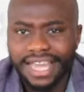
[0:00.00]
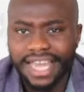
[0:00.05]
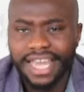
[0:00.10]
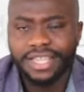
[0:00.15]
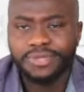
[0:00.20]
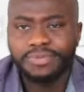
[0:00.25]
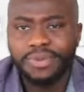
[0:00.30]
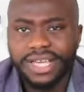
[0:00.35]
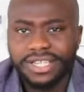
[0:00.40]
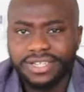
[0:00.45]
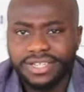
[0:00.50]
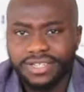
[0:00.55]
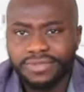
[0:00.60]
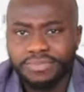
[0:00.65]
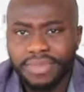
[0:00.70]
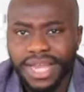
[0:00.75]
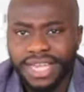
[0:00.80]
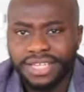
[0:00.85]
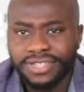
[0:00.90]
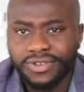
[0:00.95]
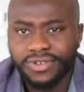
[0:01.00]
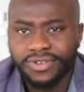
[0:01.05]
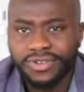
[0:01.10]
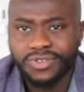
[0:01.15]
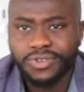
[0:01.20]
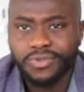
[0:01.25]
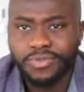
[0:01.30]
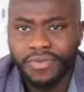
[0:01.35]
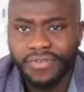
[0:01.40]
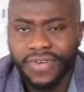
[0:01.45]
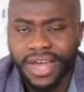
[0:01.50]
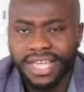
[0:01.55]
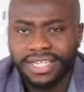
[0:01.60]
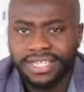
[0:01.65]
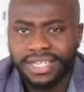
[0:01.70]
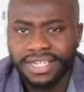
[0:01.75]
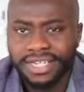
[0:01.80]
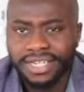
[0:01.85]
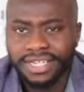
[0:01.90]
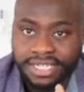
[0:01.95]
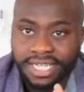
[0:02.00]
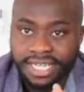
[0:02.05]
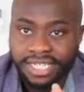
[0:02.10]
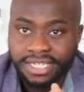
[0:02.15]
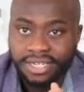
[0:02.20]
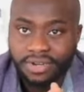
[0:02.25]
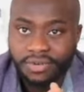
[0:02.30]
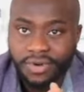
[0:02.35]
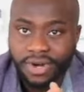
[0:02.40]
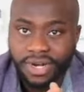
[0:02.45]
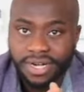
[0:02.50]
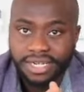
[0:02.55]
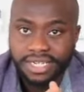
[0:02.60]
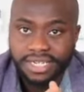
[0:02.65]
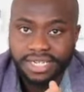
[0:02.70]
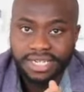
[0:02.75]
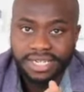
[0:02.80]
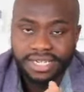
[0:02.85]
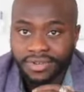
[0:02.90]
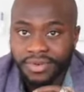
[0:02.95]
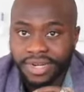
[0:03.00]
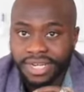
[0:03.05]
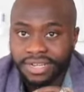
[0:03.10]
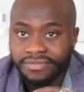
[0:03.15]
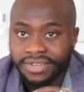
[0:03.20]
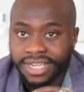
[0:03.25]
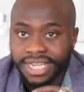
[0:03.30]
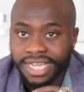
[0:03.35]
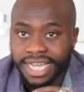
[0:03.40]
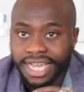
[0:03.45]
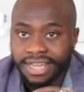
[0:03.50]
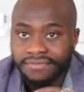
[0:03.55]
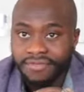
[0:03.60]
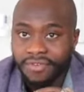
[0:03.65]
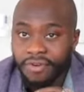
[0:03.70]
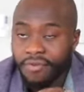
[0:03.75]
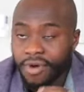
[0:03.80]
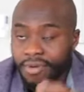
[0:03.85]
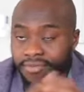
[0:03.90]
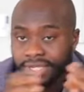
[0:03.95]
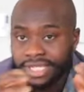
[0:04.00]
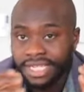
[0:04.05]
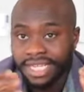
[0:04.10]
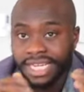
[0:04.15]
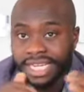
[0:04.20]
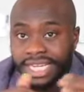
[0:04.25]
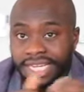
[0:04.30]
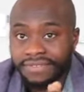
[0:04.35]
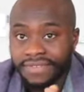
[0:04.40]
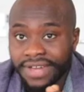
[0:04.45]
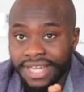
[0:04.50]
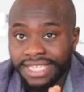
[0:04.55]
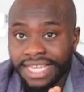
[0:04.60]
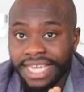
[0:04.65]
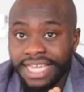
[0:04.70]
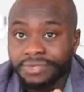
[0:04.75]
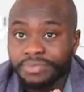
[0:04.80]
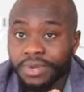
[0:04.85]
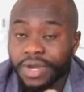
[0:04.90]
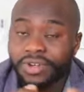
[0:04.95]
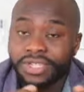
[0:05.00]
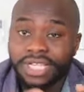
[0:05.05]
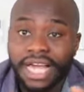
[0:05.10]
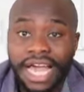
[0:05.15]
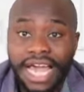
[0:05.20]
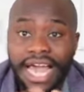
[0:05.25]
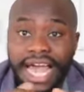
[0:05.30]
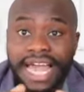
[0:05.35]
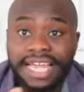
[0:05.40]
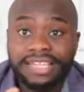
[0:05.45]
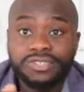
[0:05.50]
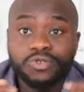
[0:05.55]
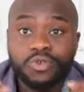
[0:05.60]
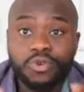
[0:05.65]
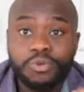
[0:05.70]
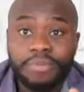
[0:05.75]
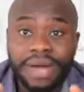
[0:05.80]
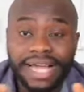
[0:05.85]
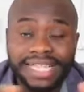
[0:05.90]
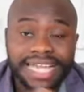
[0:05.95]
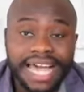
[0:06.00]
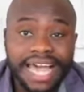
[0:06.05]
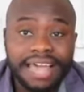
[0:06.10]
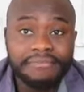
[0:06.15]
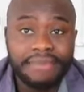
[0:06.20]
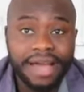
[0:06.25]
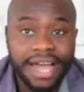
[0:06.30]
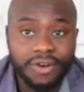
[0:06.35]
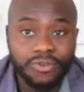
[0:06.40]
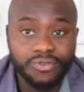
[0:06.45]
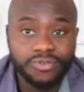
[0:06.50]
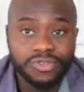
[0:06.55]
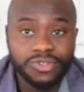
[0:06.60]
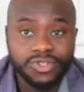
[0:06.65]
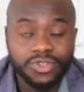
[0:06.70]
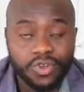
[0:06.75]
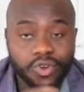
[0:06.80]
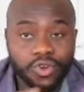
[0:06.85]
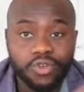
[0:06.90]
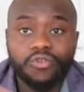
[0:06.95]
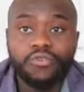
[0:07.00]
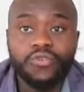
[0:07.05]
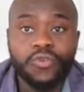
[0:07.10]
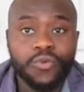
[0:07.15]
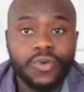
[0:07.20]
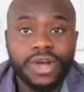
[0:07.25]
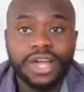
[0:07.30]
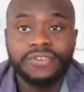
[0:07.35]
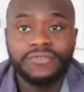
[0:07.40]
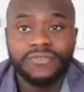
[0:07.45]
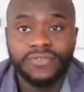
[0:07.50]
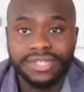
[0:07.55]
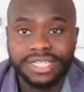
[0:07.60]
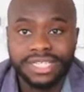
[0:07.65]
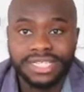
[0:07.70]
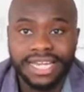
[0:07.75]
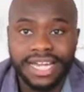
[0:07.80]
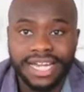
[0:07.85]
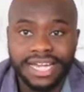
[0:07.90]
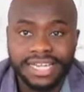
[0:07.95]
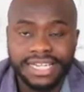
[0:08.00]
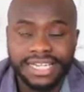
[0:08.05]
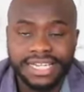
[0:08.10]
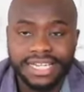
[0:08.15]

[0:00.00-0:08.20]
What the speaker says: explain to the manager or the supervisor? I said, you know what, I don't want to really get involved, I'm just going to leave as it is, because I took my time out to look for work for this guy.